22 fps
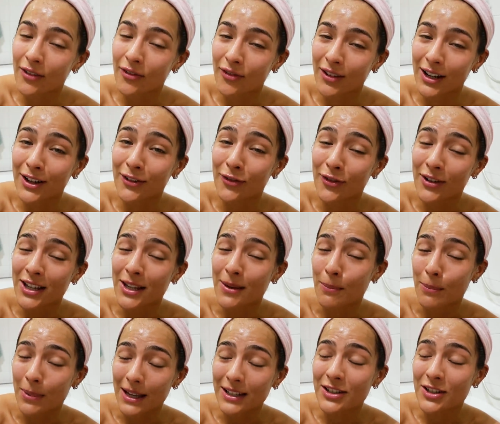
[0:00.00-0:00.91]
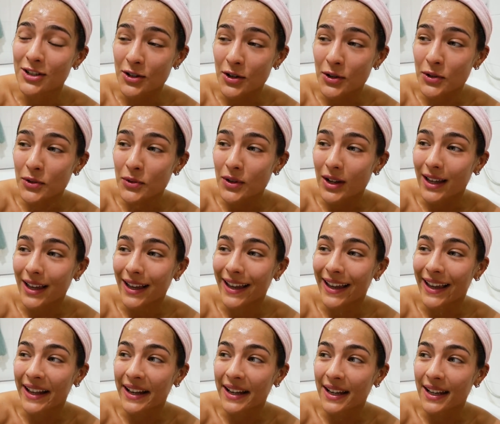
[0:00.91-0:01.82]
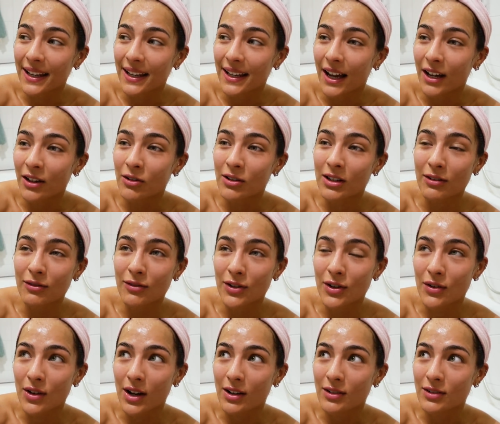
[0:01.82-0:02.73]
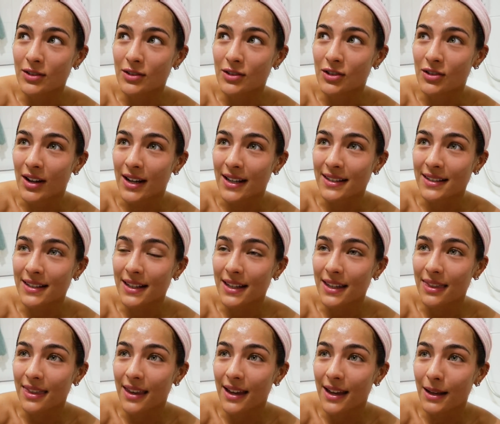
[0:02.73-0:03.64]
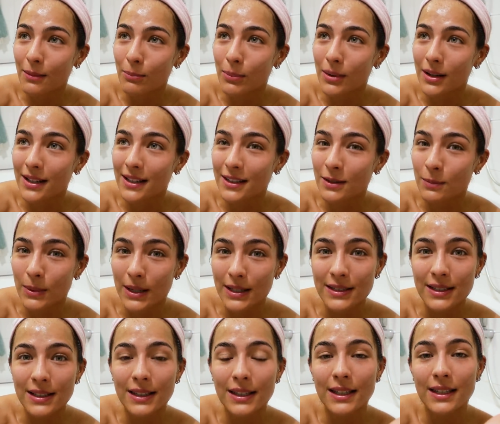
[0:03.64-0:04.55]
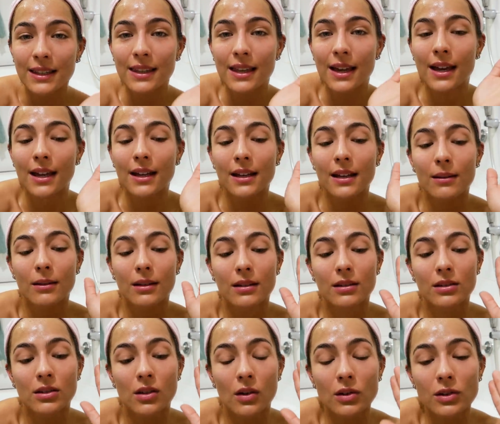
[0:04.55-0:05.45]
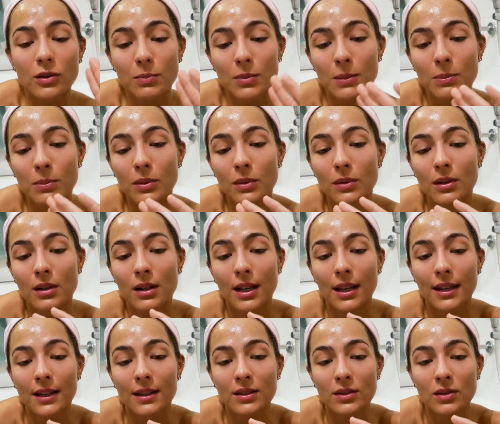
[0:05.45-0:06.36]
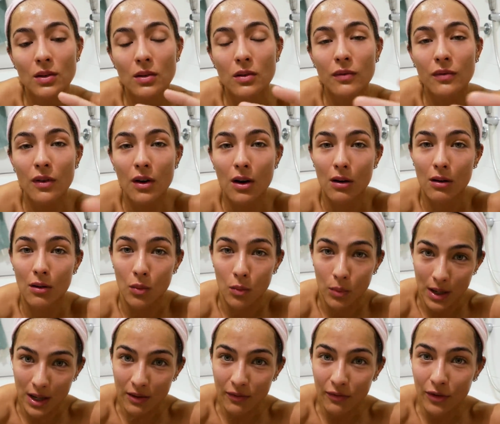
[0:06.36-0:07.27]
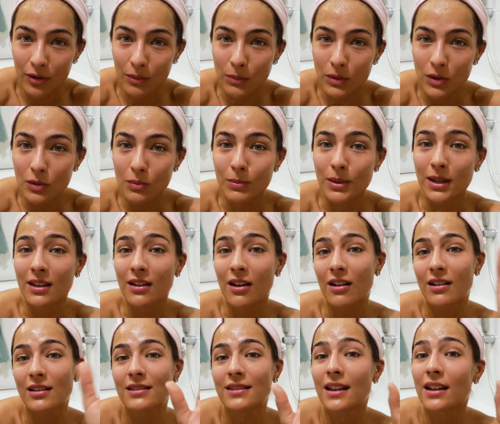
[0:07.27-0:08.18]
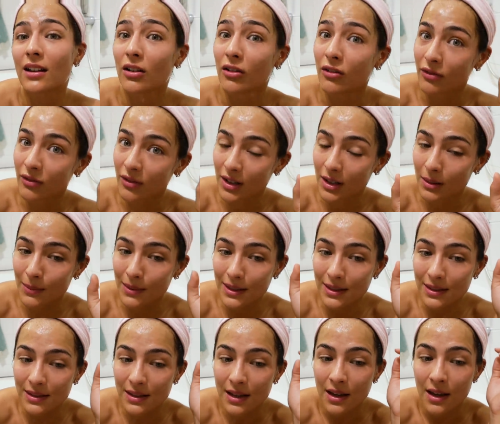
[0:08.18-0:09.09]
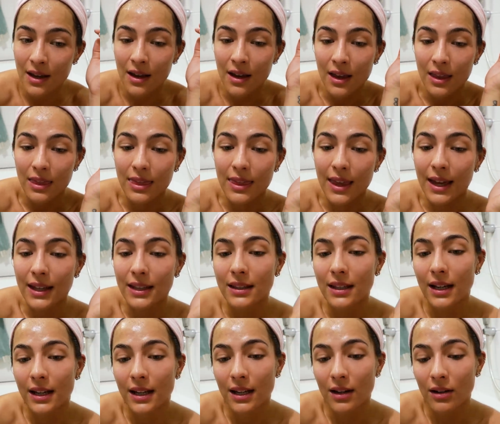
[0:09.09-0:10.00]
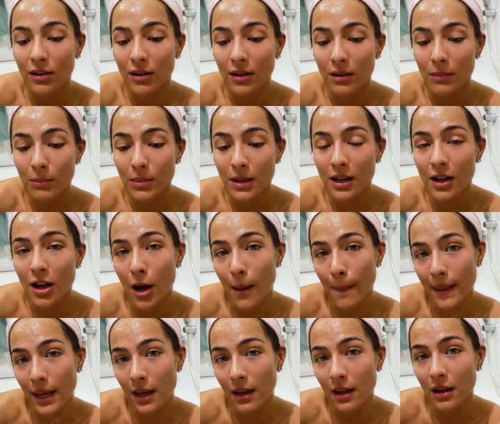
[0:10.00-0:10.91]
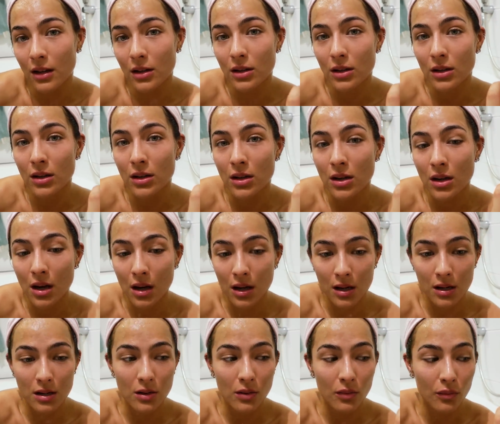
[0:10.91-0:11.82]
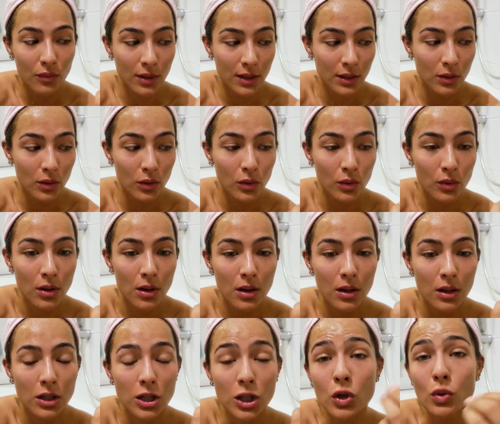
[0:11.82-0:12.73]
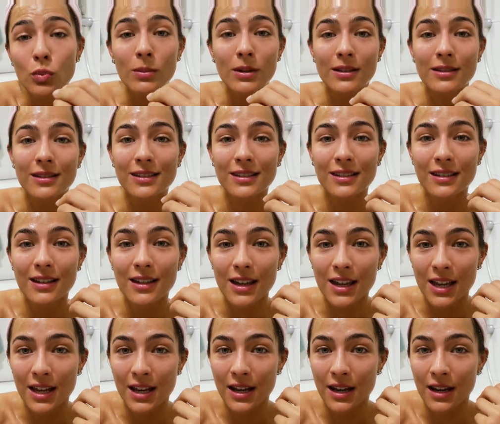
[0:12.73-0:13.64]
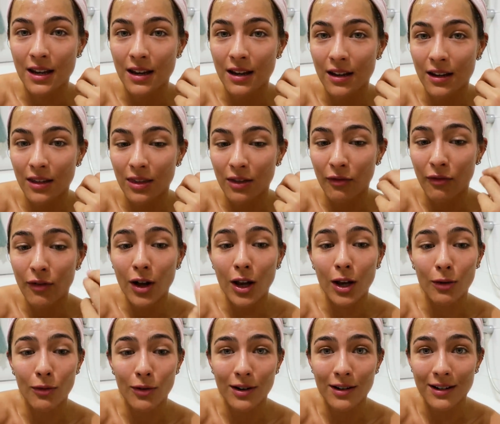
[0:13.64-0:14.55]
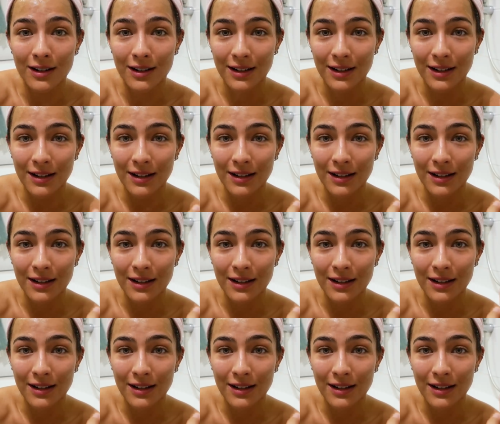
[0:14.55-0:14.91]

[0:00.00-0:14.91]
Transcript: ver van je bed show, and I don't even know how to translate that, but it's basically that those people are like so far away from you because they are famous that they are becoming not real humans in the follower,